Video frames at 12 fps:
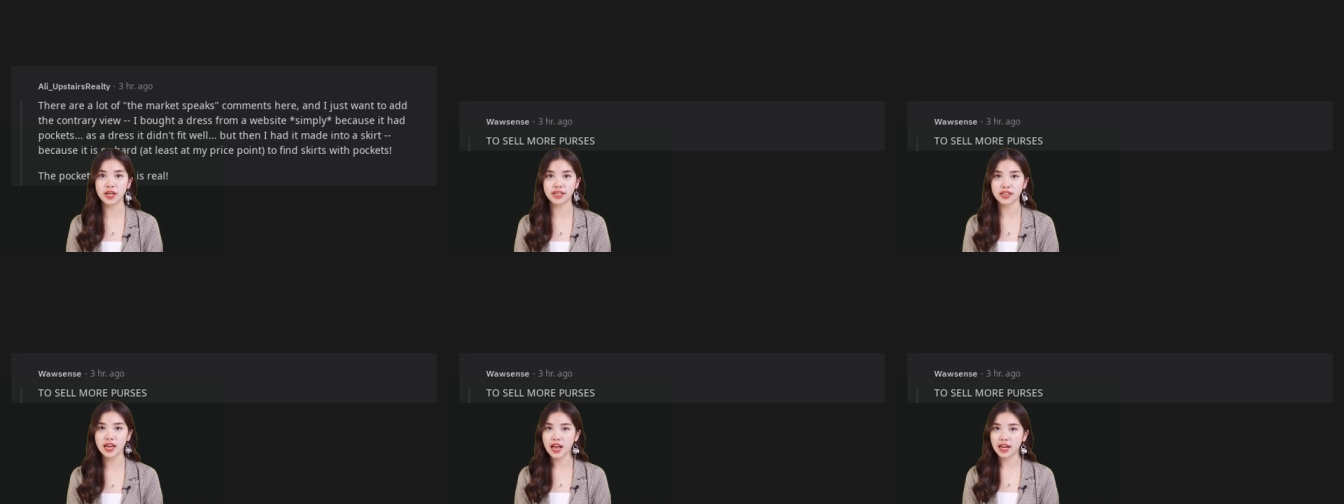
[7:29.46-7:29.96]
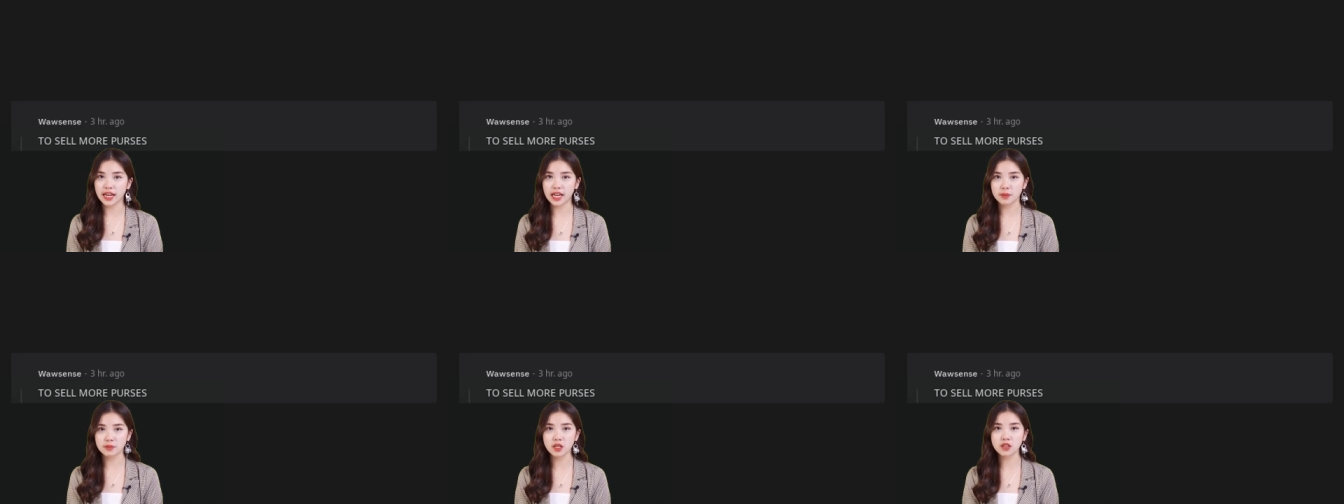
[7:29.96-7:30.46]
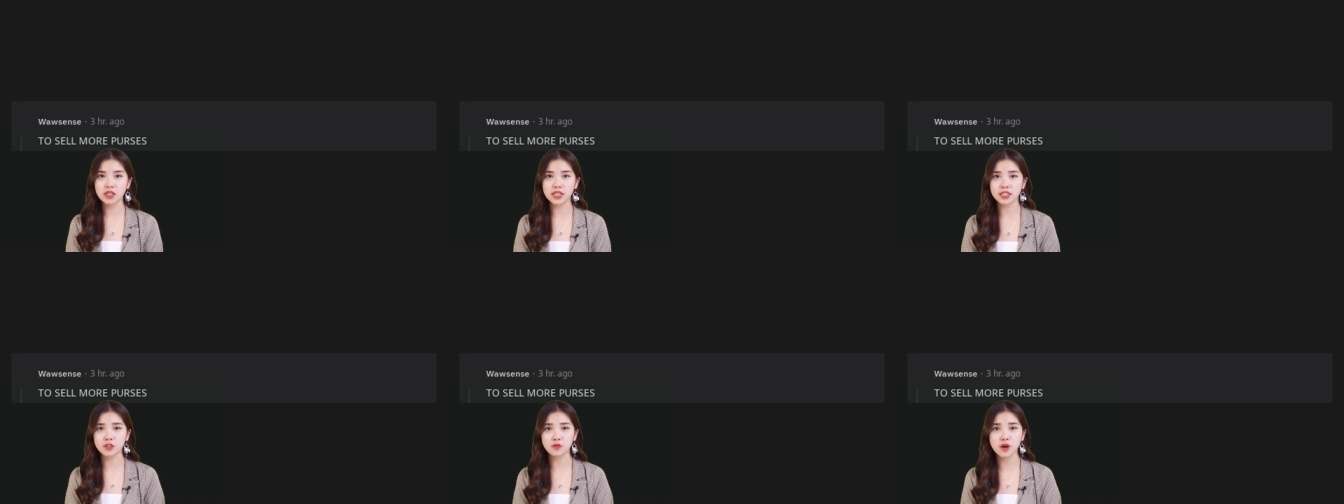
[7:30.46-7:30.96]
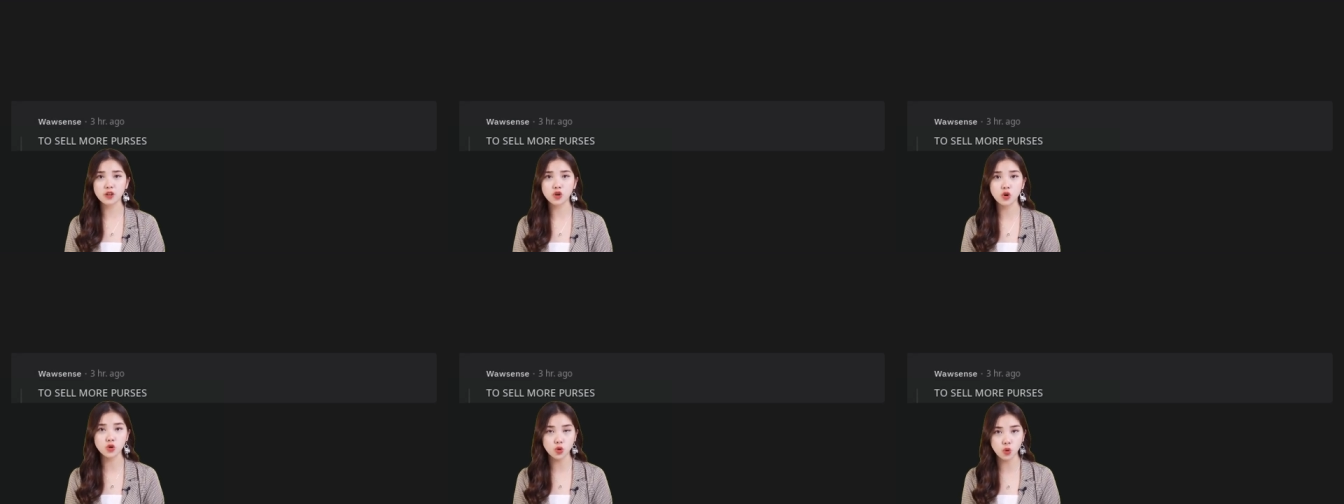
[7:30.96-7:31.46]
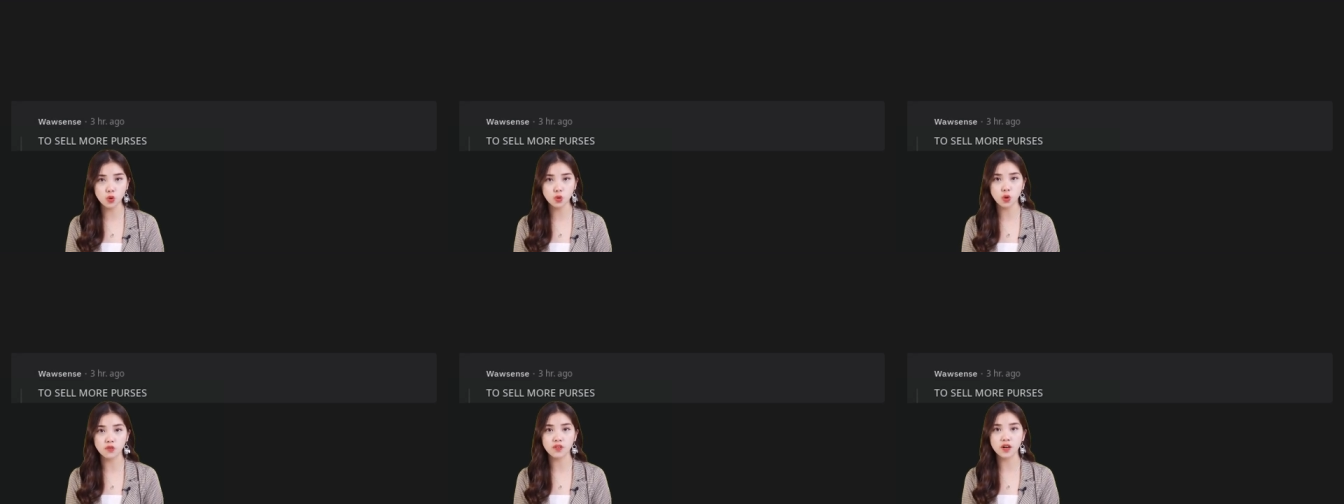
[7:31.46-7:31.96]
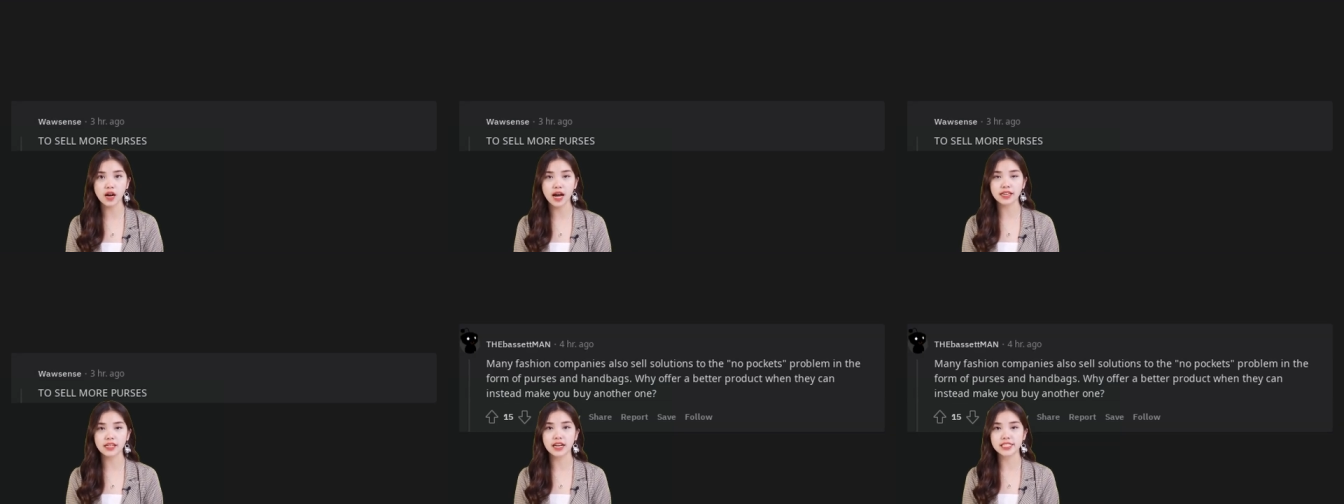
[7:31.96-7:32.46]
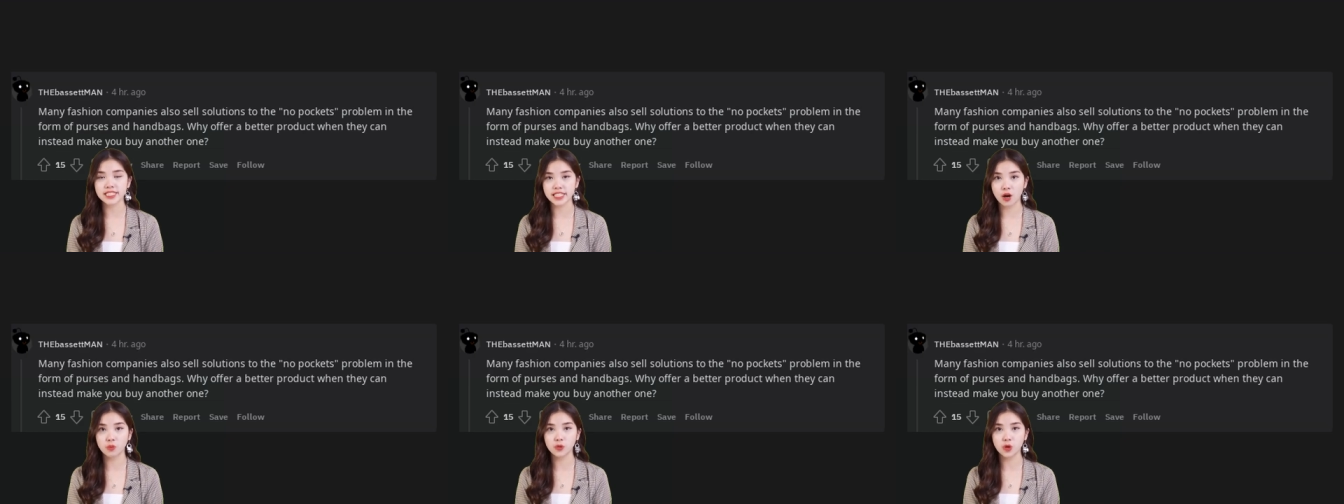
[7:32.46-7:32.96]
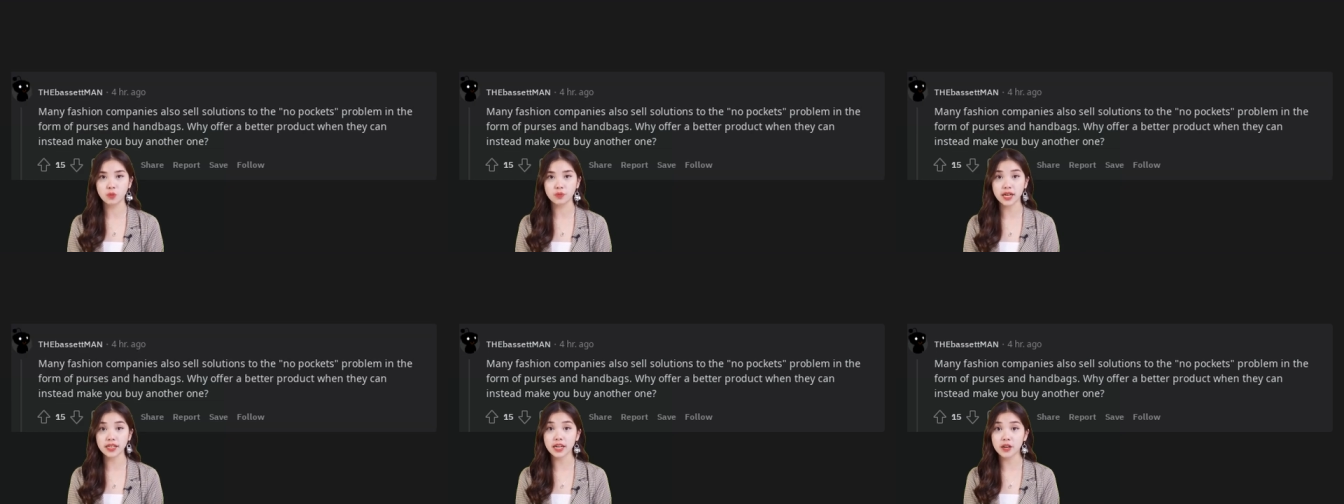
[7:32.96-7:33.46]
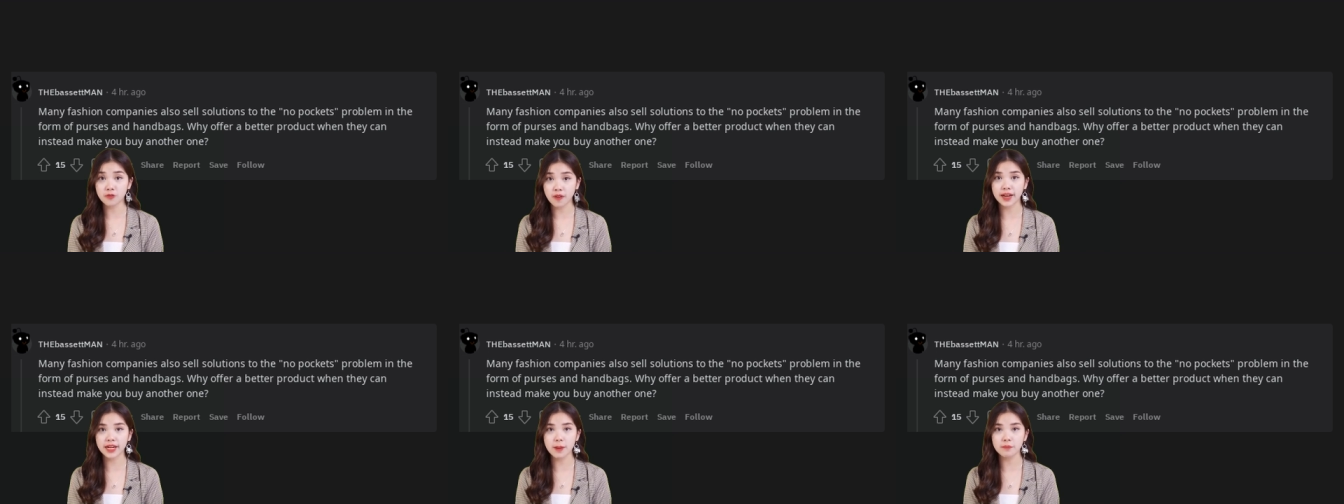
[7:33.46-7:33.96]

To sell more purses. Many fashion companies